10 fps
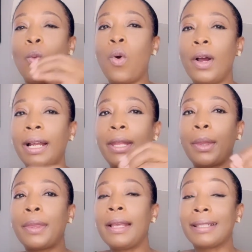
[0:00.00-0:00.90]
What are the
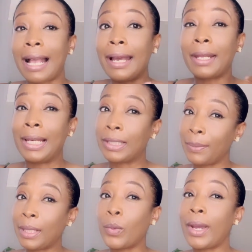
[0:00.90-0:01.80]
things? I had a
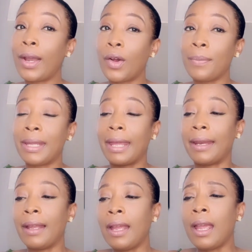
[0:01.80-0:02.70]
little bit of weight on me
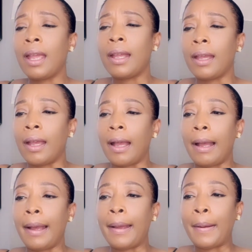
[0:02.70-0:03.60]
then.
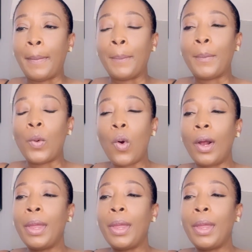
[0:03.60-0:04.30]
What are the